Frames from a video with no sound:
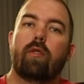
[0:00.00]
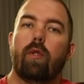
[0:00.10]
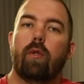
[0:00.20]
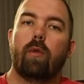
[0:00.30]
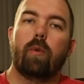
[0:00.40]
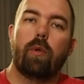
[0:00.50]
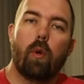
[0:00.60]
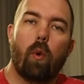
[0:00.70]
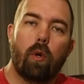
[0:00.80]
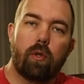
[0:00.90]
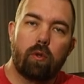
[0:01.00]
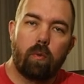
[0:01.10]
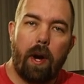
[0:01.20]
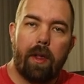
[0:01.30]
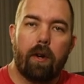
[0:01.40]
to your
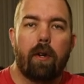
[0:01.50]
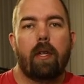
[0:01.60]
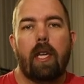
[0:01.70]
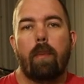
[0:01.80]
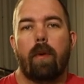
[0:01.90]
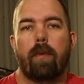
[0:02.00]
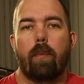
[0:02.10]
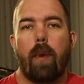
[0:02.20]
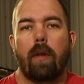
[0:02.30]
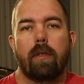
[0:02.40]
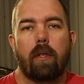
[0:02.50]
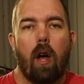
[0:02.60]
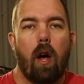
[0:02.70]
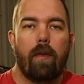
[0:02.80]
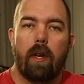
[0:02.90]
trailer to keep it from bouncing
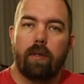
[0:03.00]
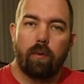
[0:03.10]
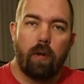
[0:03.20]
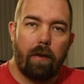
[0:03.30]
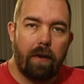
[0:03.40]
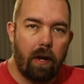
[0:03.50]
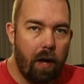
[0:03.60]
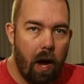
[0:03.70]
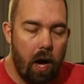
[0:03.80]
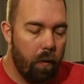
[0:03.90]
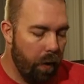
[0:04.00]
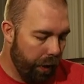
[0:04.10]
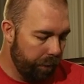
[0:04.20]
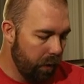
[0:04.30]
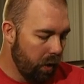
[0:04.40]
off as you drive down the highway.
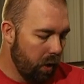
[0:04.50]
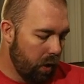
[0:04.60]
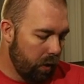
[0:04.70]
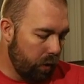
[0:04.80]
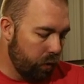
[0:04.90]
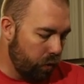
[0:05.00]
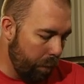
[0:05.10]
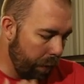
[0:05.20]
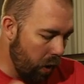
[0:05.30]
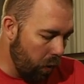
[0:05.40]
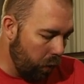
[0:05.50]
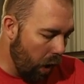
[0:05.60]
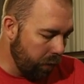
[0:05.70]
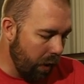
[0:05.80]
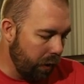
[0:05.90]
So Strappino
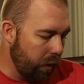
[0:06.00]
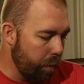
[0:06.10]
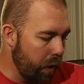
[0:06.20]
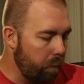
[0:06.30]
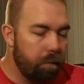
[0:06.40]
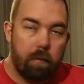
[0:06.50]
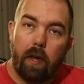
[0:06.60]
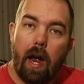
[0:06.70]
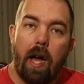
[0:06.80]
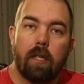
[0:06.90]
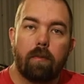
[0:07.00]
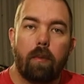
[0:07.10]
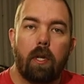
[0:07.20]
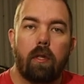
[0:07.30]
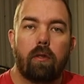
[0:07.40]
contacted me. They asked
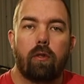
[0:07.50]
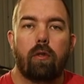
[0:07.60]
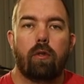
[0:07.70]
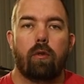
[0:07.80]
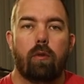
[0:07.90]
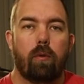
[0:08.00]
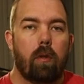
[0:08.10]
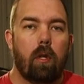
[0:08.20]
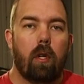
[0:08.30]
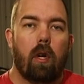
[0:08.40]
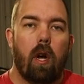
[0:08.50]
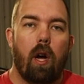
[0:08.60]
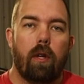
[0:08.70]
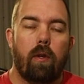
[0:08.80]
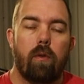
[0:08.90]
me to
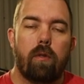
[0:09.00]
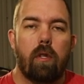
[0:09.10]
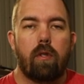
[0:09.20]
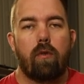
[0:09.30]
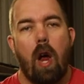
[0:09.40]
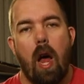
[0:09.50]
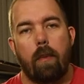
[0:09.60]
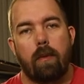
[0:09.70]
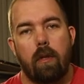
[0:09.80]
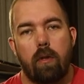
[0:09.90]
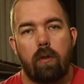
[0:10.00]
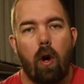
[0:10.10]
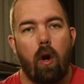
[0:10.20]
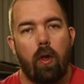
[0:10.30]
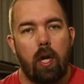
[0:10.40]
use these straps,
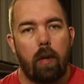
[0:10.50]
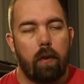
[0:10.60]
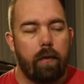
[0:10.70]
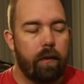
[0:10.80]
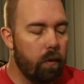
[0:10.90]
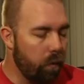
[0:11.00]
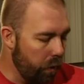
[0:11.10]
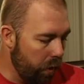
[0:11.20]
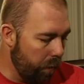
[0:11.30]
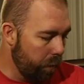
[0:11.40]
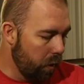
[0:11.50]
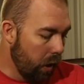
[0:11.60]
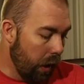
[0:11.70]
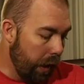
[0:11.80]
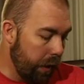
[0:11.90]
install them, review them,
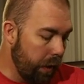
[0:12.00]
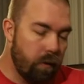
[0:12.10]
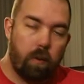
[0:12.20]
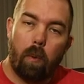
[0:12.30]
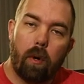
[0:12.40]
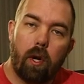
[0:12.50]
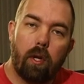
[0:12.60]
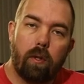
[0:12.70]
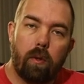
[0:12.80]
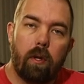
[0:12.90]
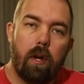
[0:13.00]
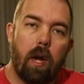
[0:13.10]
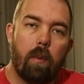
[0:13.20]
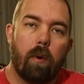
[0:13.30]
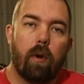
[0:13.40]
and that's what we're going to do
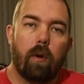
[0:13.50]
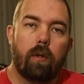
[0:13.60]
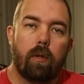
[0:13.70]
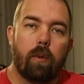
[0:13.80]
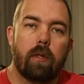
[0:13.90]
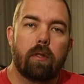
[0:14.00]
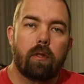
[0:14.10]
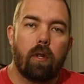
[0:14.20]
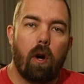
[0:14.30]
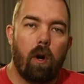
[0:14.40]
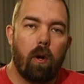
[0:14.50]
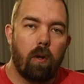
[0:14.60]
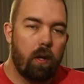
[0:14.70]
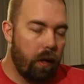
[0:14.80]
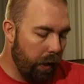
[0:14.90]
today. We're going to
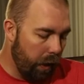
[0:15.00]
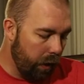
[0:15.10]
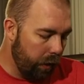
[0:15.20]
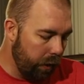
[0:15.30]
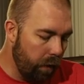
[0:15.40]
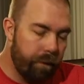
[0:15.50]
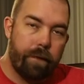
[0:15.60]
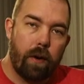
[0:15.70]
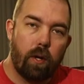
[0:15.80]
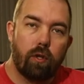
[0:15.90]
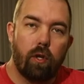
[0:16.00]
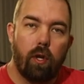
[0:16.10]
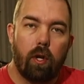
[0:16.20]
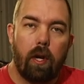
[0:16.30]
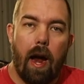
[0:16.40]
install and get a first
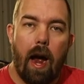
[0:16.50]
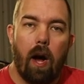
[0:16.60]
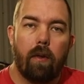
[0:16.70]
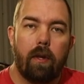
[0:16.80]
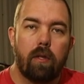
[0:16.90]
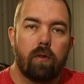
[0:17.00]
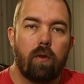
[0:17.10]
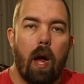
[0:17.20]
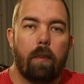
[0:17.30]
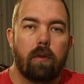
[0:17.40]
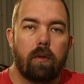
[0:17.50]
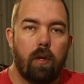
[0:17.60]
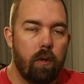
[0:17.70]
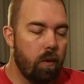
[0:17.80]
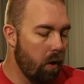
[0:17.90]
look at how these straps
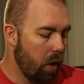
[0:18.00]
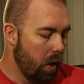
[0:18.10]
do.